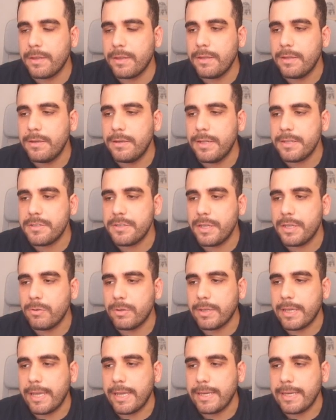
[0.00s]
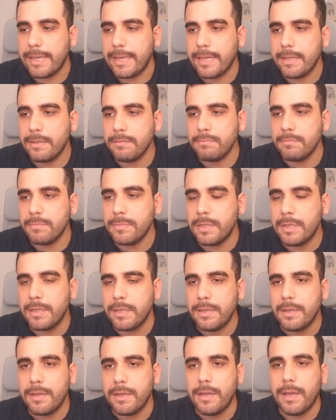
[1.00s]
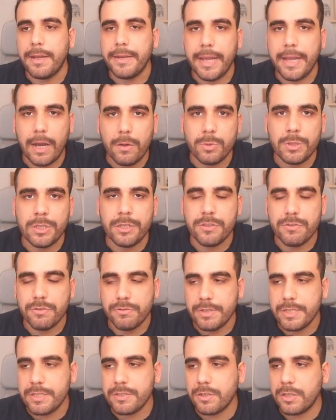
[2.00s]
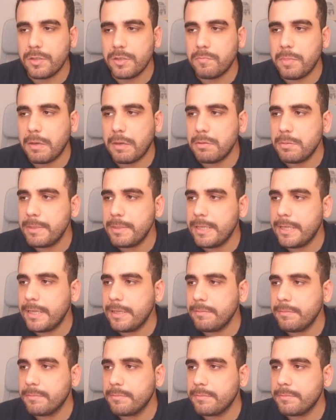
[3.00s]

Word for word: Let's say OK again. And now we need to restart Power BI